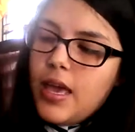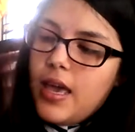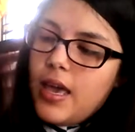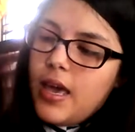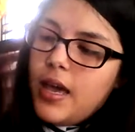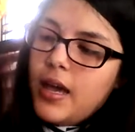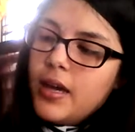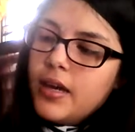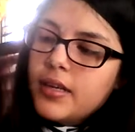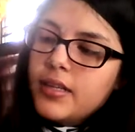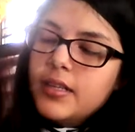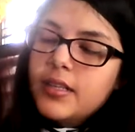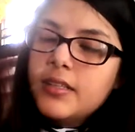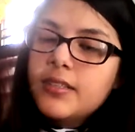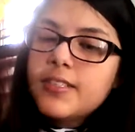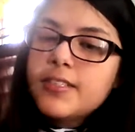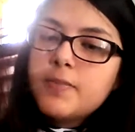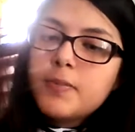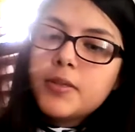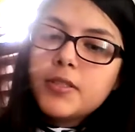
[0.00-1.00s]
And in
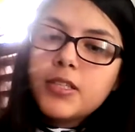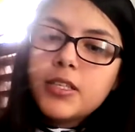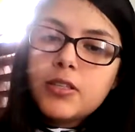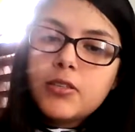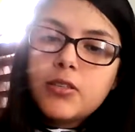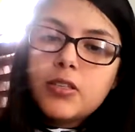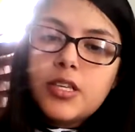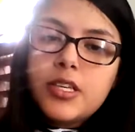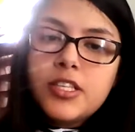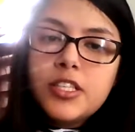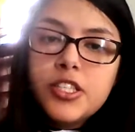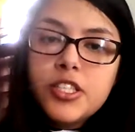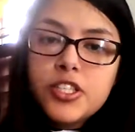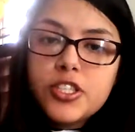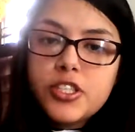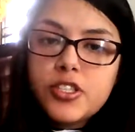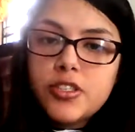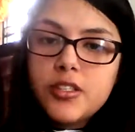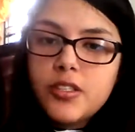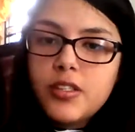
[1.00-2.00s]
this particular
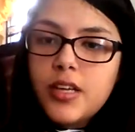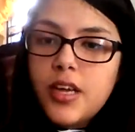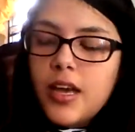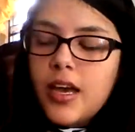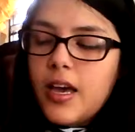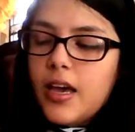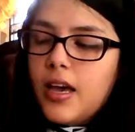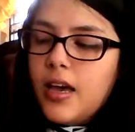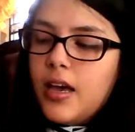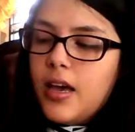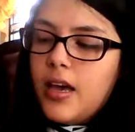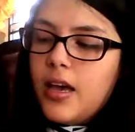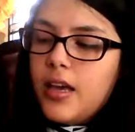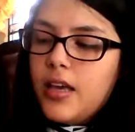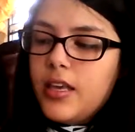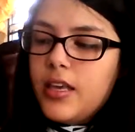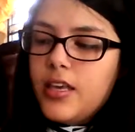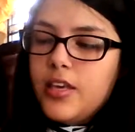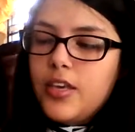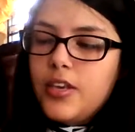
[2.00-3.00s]
edition,
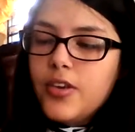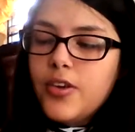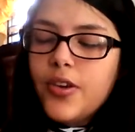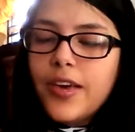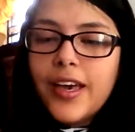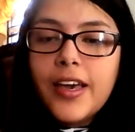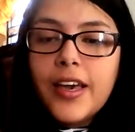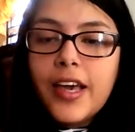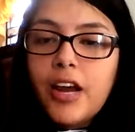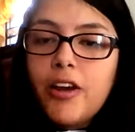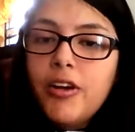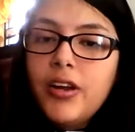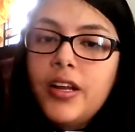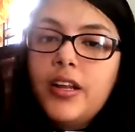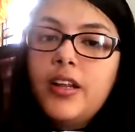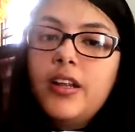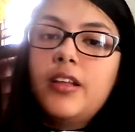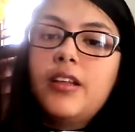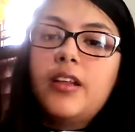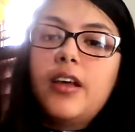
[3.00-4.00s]
you can carry
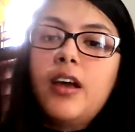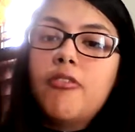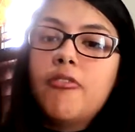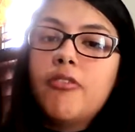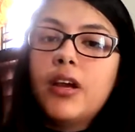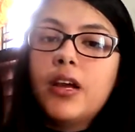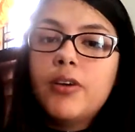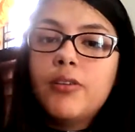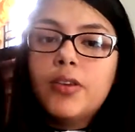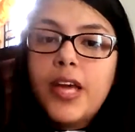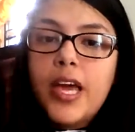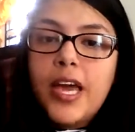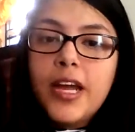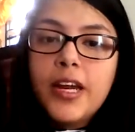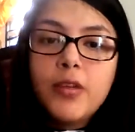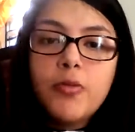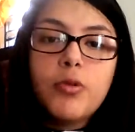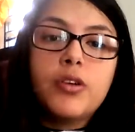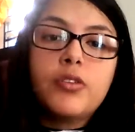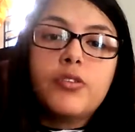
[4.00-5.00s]
it around
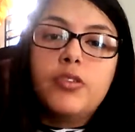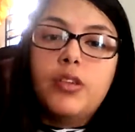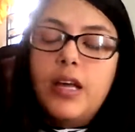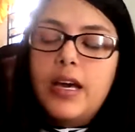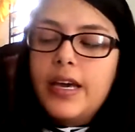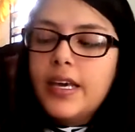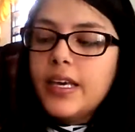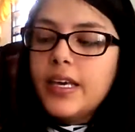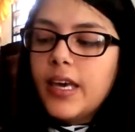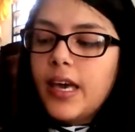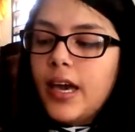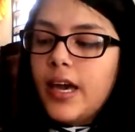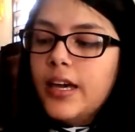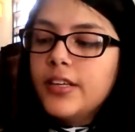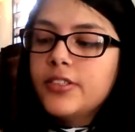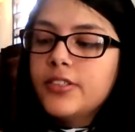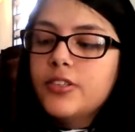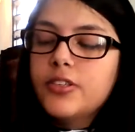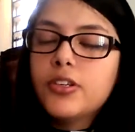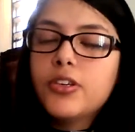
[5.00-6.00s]
anywhere you like,
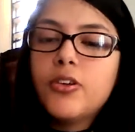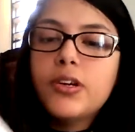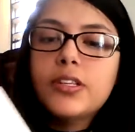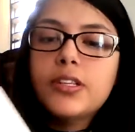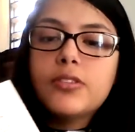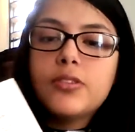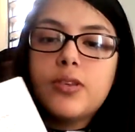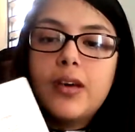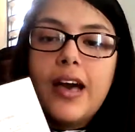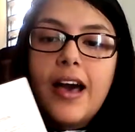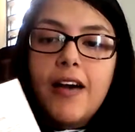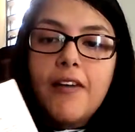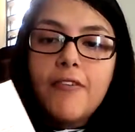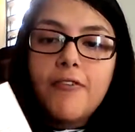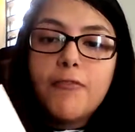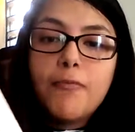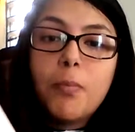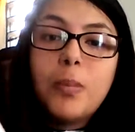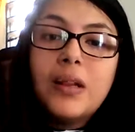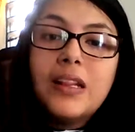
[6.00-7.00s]
and you're going to have
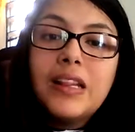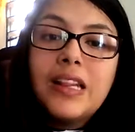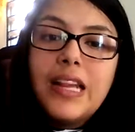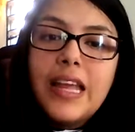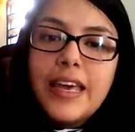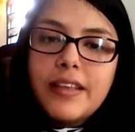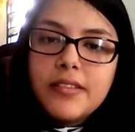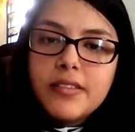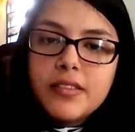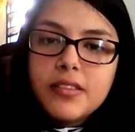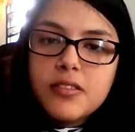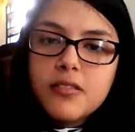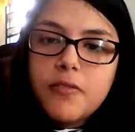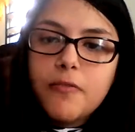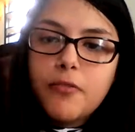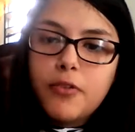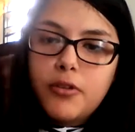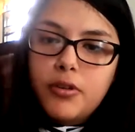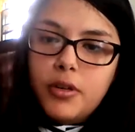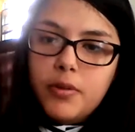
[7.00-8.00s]
plates
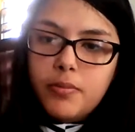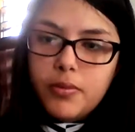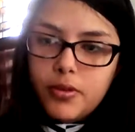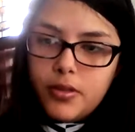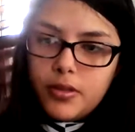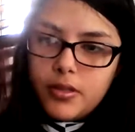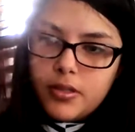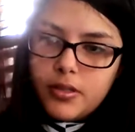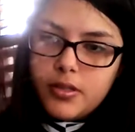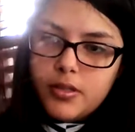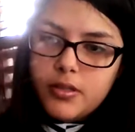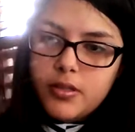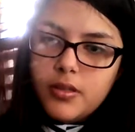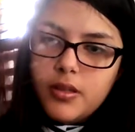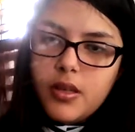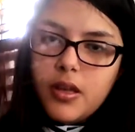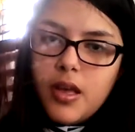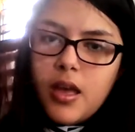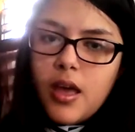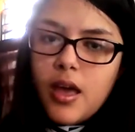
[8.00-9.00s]
from the book.
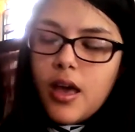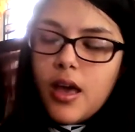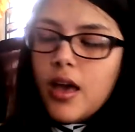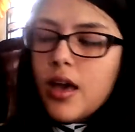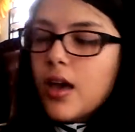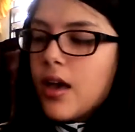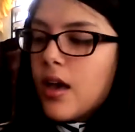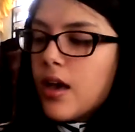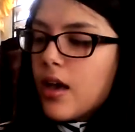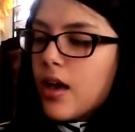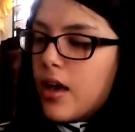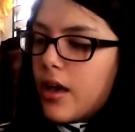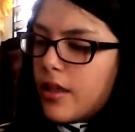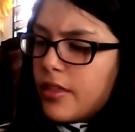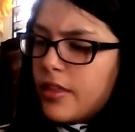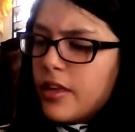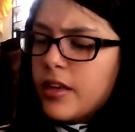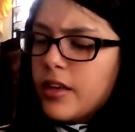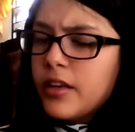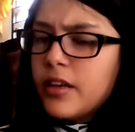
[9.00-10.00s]
I
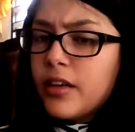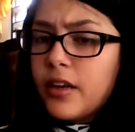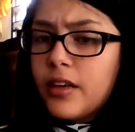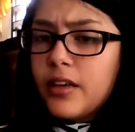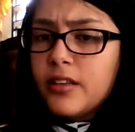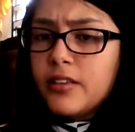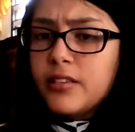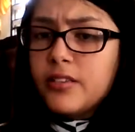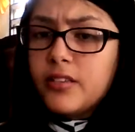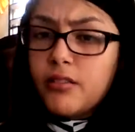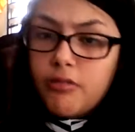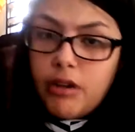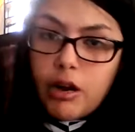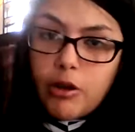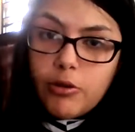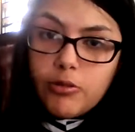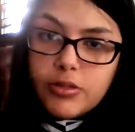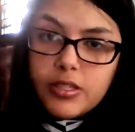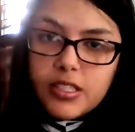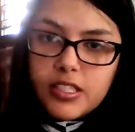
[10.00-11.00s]
think it's
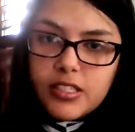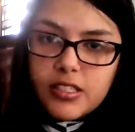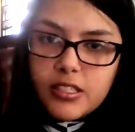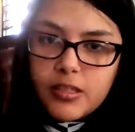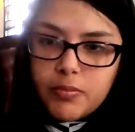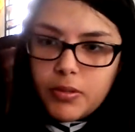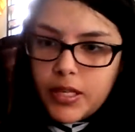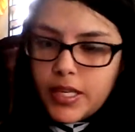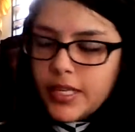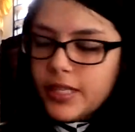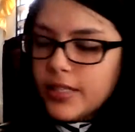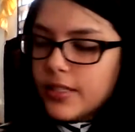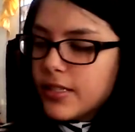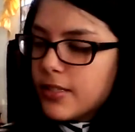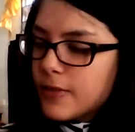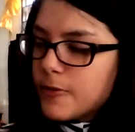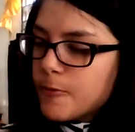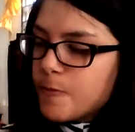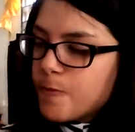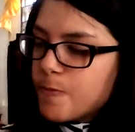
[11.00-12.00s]
around 60 plates.